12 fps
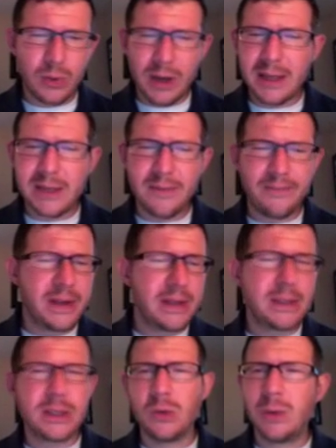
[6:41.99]
What kinds of
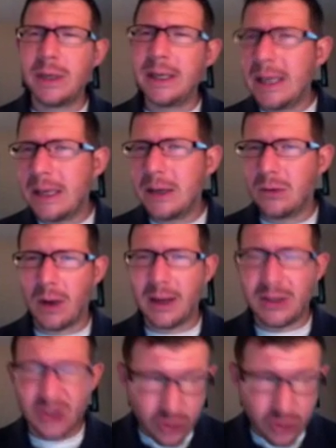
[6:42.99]
things do we need, right?